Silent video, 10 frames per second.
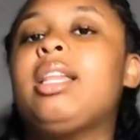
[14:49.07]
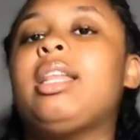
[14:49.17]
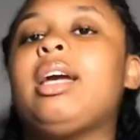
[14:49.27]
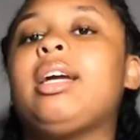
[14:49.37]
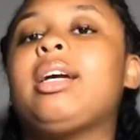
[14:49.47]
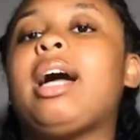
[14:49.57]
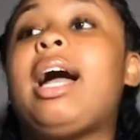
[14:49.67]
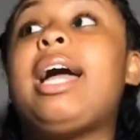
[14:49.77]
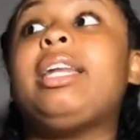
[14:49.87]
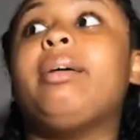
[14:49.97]
Like, I
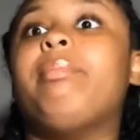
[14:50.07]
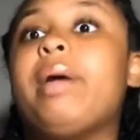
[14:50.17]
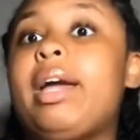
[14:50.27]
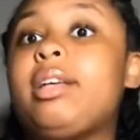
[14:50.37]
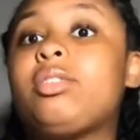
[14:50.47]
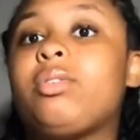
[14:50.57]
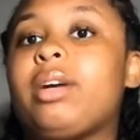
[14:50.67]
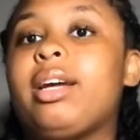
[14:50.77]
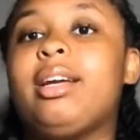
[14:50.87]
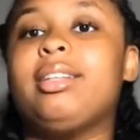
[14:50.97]
had the best
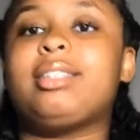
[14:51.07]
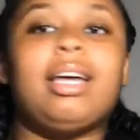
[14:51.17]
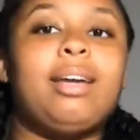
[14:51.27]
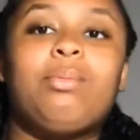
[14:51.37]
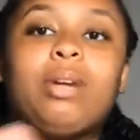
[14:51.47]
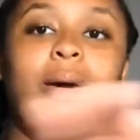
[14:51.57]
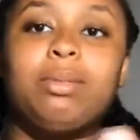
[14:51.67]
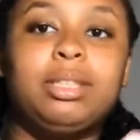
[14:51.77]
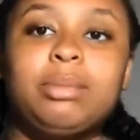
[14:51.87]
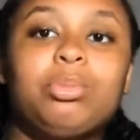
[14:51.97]
grades, like, when I
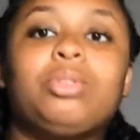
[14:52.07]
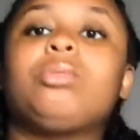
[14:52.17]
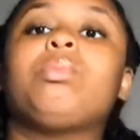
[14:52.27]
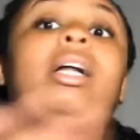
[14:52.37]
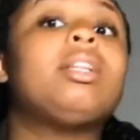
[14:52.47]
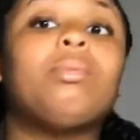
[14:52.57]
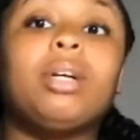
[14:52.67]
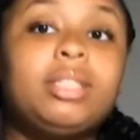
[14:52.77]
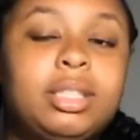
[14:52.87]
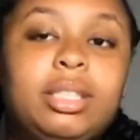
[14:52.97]
was skipping school. Probably the
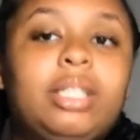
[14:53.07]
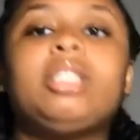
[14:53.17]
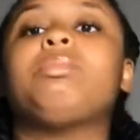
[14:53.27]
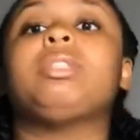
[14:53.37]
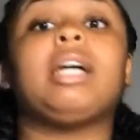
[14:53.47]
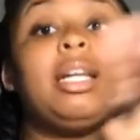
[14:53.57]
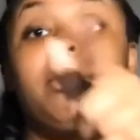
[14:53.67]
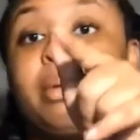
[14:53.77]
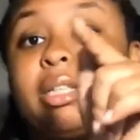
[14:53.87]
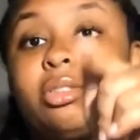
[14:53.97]
worst attendance, but I had
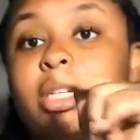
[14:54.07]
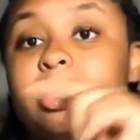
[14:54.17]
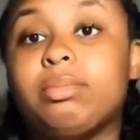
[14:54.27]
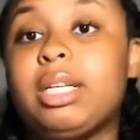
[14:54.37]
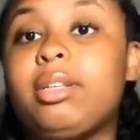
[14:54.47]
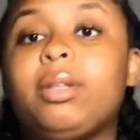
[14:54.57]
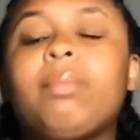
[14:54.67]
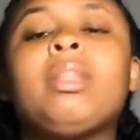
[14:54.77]
the best grades, I'm telling you.